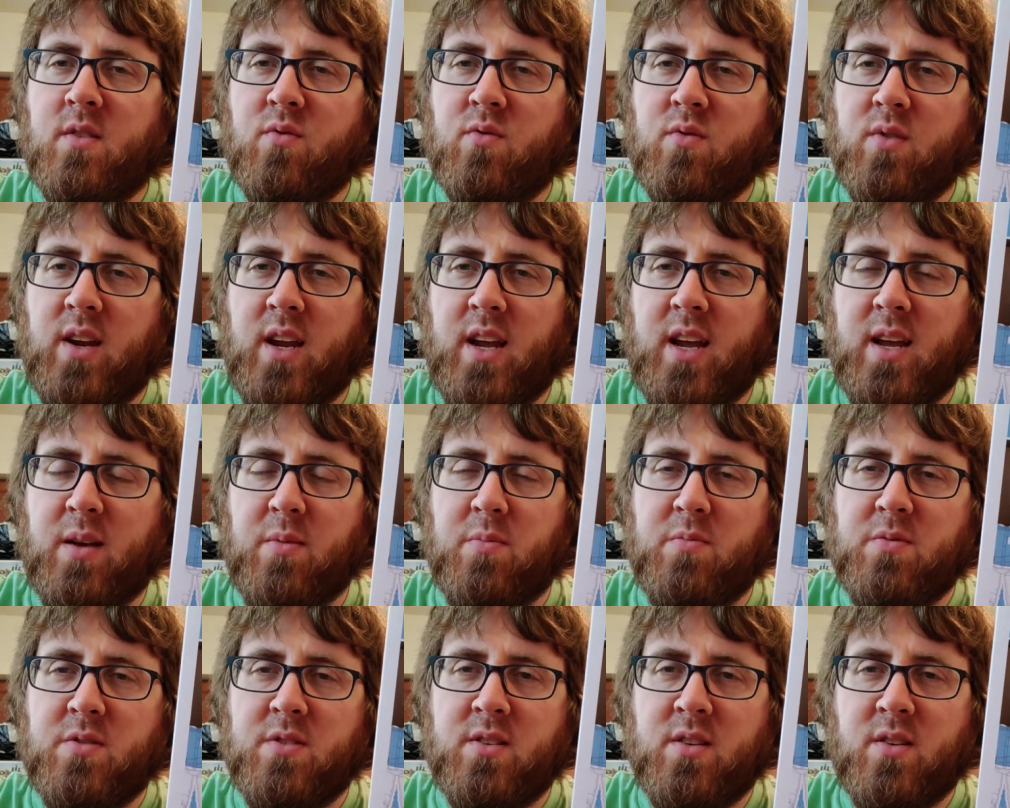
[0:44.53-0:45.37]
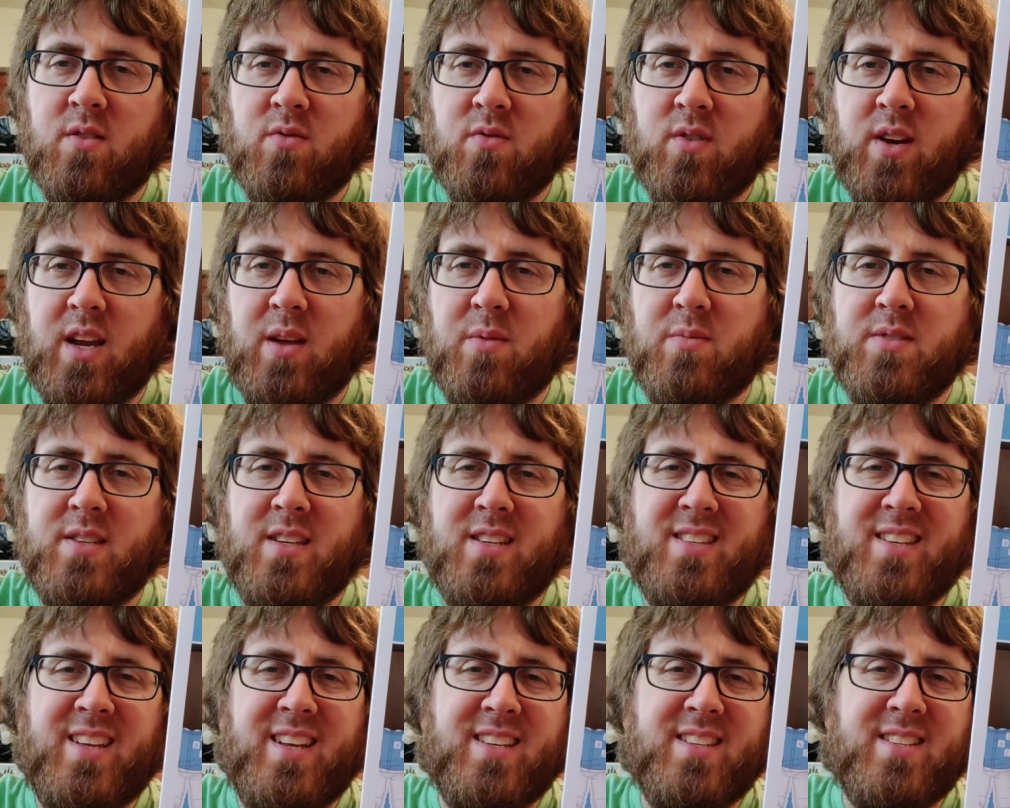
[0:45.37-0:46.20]
Rams.
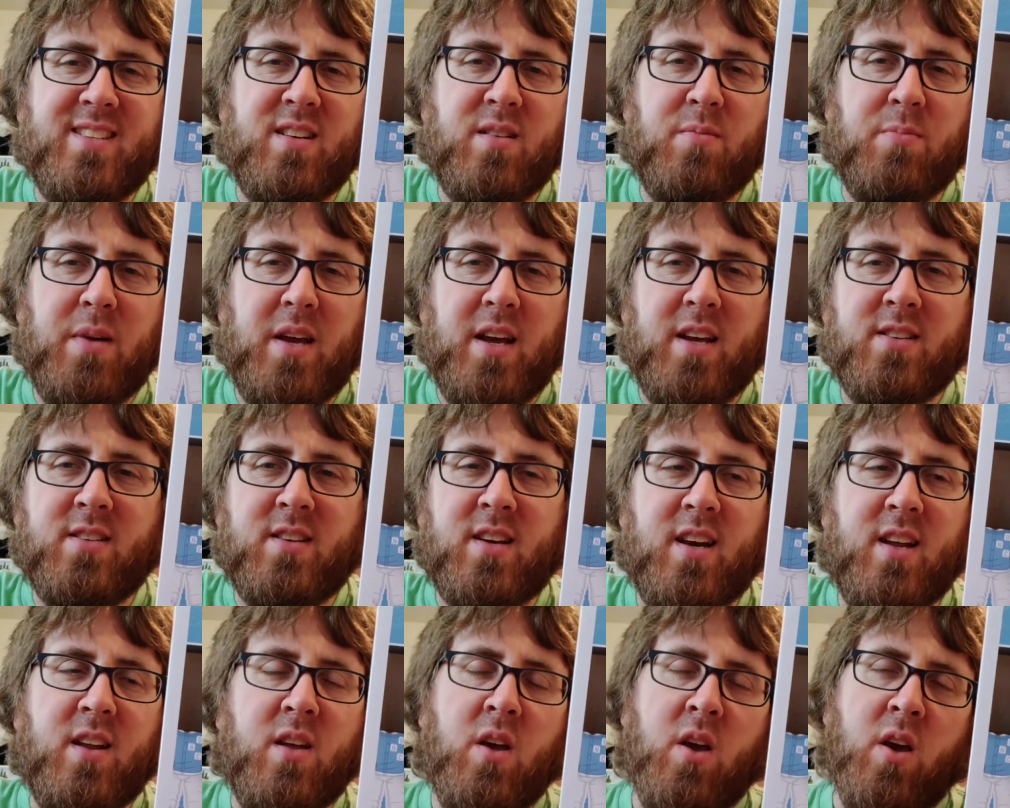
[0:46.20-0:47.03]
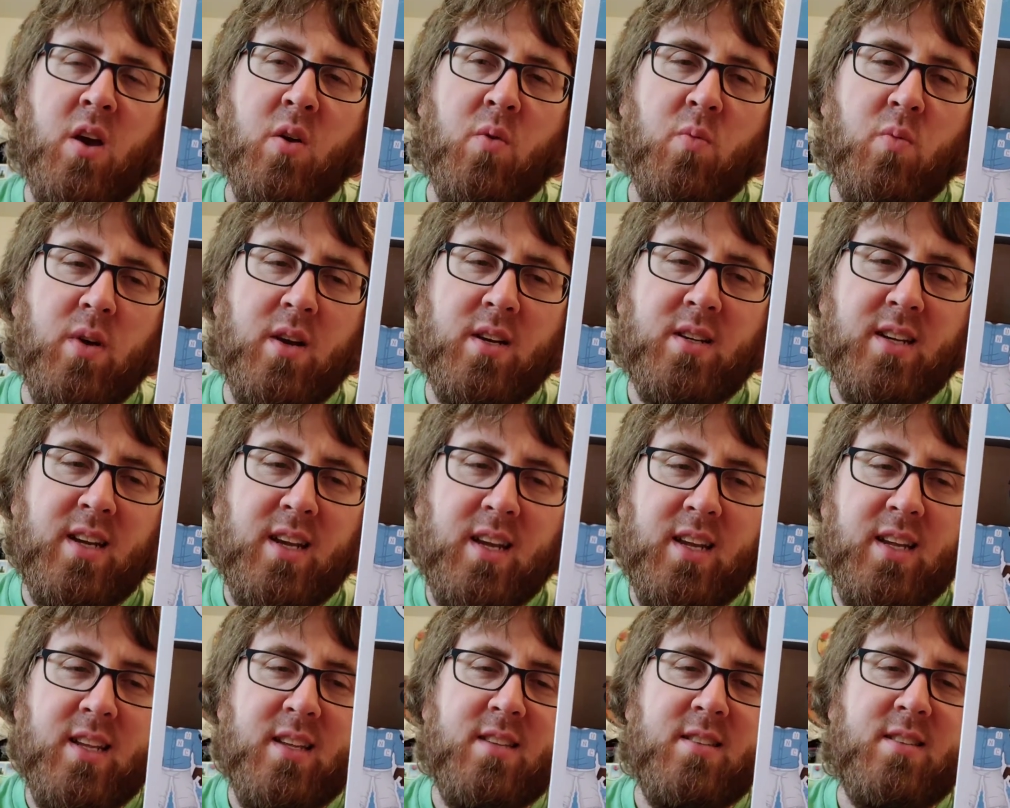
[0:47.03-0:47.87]
Ramses is their mascot, which
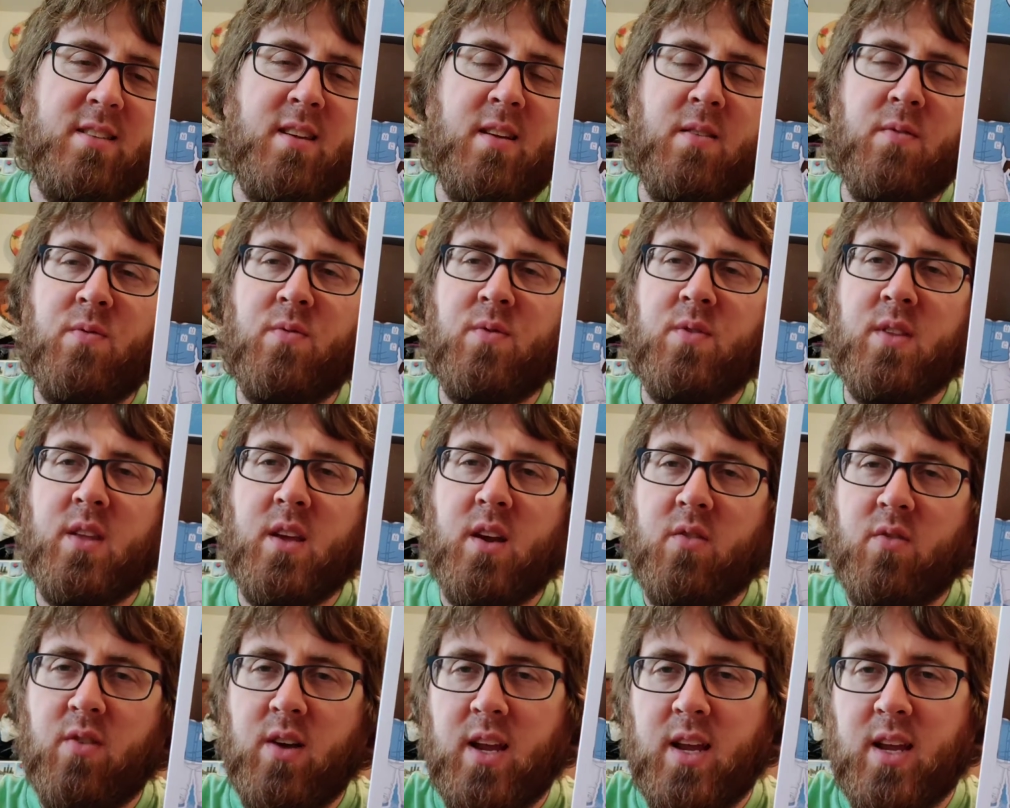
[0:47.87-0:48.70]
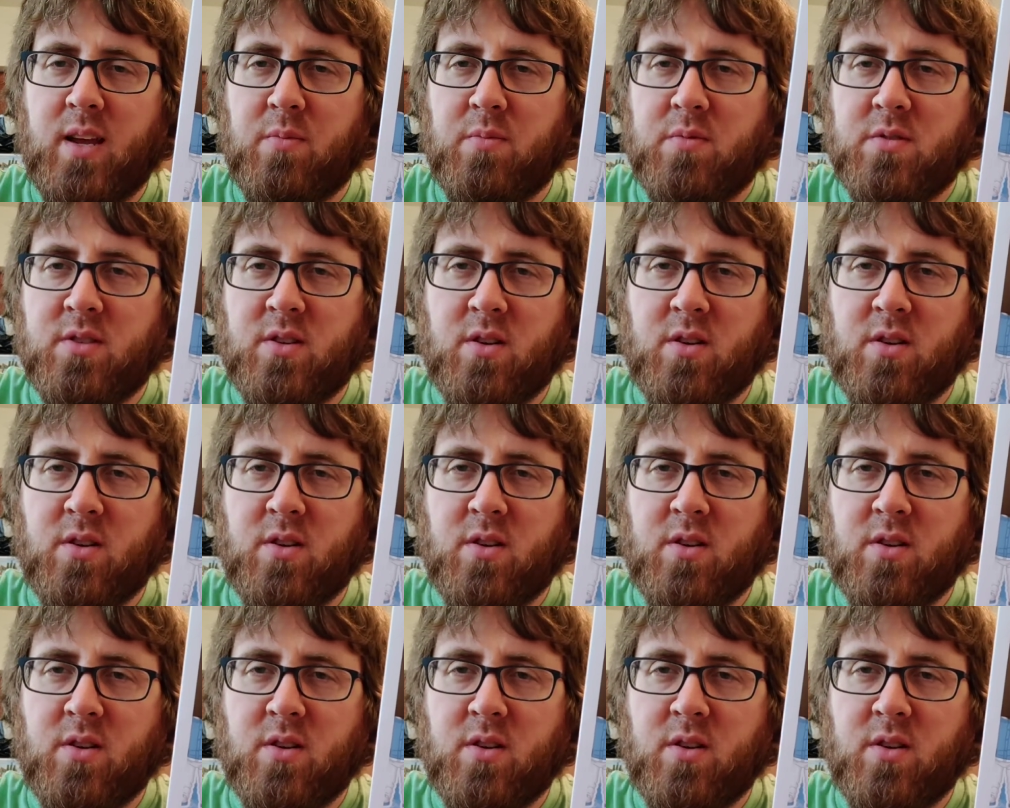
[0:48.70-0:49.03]
is a ram.